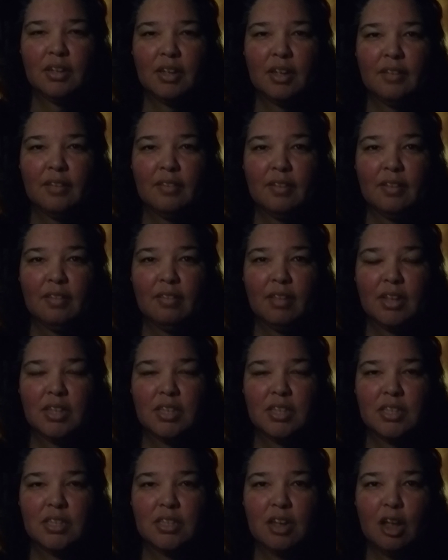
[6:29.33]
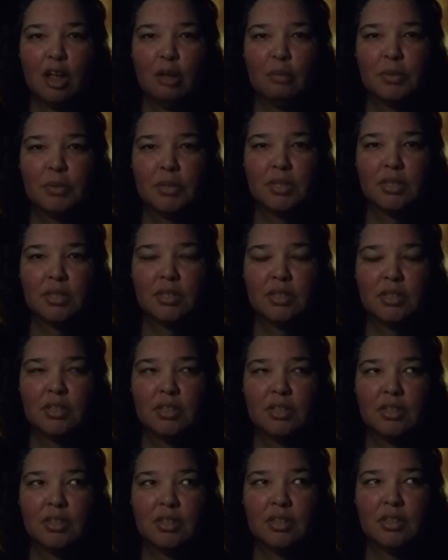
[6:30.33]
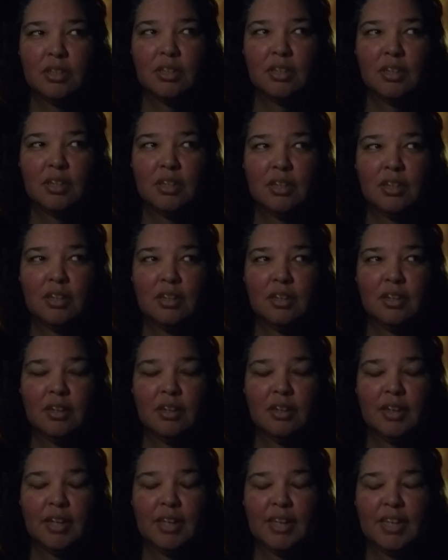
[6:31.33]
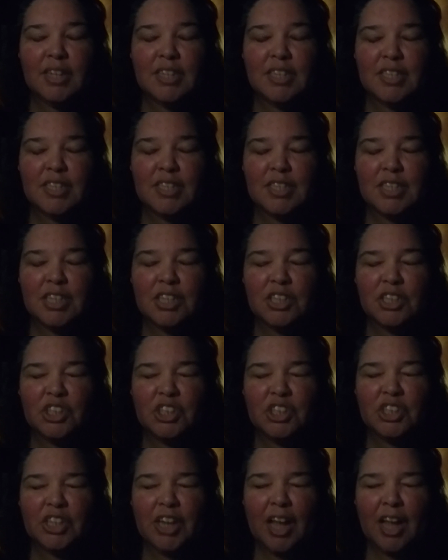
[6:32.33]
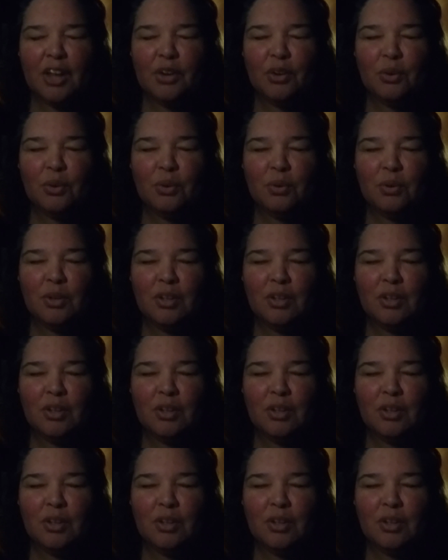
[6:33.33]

And then they stopped. He could see a shadow